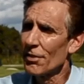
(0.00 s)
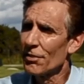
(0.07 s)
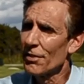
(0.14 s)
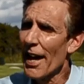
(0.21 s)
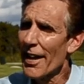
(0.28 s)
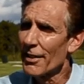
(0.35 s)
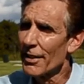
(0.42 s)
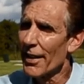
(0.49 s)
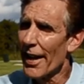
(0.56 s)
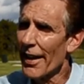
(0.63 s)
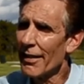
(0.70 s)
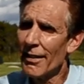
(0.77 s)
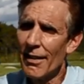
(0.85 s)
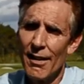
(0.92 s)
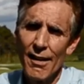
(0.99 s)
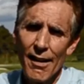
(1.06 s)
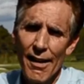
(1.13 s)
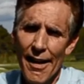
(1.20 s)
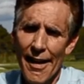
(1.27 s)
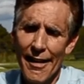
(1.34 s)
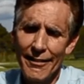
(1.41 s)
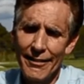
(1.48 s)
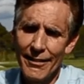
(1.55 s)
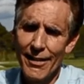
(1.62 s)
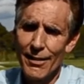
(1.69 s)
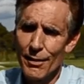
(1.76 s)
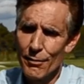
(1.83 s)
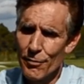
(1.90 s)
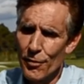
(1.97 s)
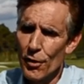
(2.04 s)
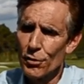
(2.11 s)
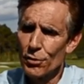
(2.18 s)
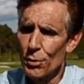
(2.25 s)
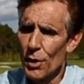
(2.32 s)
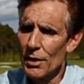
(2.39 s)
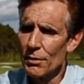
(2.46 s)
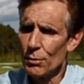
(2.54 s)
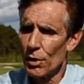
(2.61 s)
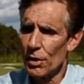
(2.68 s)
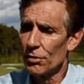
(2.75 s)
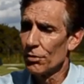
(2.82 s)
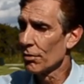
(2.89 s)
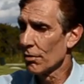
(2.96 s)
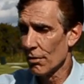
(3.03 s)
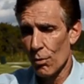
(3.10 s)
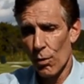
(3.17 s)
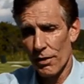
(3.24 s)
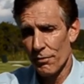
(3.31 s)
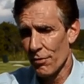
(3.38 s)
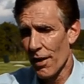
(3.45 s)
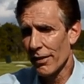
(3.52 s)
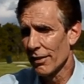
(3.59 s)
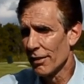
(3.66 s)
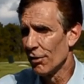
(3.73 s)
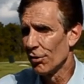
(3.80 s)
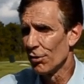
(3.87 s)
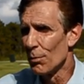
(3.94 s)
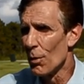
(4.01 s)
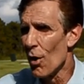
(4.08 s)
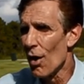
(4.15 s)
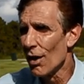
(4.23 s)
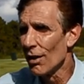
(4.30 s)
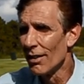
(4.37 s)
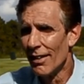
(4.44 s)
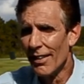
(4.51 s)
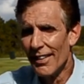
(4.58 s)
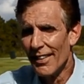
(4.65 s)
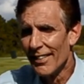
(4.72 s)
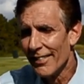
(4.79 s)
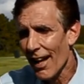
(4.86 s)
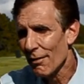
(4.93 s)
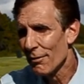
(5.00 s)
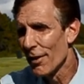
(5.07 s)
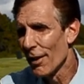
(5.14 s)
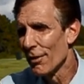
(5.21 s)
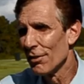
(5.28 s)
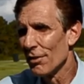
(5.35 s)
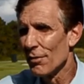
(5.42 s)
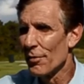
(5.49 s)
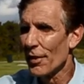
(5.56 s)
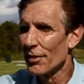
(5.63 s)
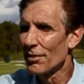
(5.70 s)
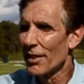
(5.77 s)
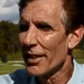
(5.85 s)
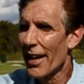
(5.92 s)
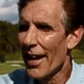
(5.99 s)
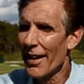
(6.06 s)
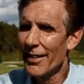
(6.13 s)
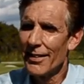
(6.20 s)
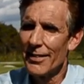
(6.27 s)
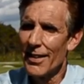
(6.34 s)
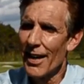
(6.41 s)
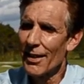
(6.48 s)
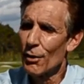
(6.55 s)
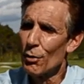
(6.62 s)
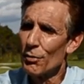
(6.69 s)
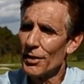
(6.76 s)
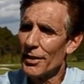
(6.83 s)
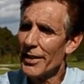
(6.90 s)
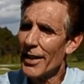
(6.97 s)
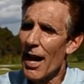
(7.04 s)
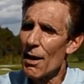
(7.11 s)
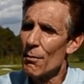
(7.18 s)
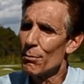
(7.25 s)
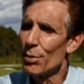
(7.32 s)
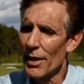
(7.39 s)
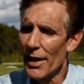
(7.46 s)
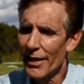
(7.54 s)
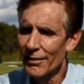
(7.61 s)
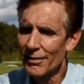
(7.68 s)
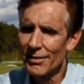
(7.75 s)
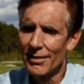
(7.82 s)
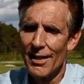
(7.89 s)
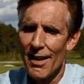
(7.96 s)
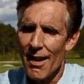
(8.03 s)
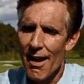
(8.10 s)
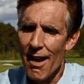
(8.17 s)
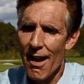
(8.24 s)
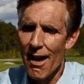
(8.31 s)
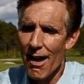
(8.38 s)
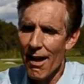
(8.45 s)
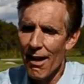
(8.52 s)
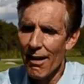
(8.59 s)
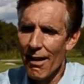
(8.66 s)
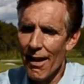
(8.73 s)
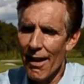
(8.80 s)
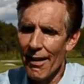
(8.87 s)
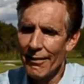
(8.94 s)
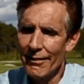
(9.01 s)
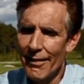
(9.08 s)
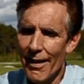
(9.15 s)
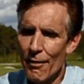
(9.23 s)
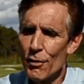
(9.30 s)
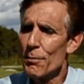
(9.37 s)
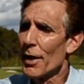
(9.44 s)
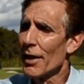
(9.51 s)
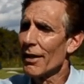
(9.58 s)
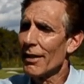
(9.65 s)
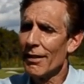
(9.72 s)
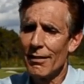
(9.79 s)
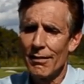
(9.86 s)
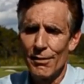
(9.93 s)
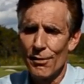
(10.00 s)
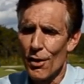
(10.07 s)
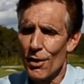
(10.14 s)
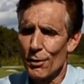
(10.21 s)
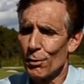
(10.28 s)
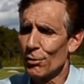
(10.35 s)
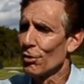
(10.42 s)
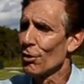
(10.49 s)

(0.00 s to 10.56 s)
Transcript: Saturday. And uh, the first one was, quite frankly, small, not very sophisticated, not overly complex. Uh, and everybody thought it was a